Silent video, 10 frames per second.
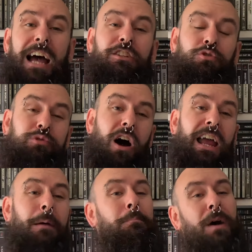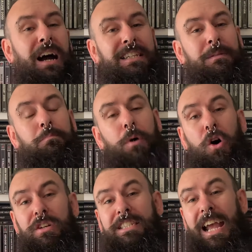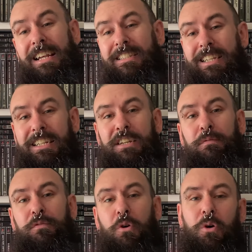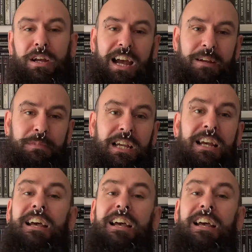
and try and buy some boxed N64 games.